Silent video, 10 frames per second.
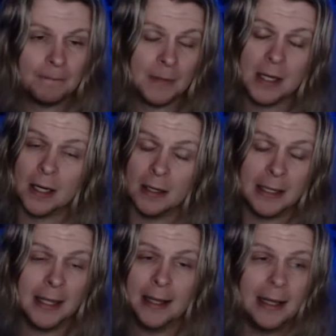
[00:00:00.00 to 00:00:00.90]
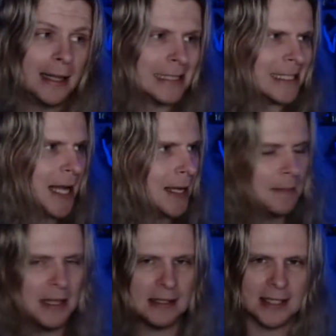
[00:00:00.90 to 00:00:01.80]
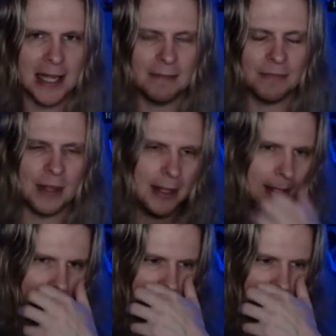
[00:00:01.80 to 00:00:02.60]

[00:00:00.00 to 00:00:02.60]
you know, is that going to be the same thing?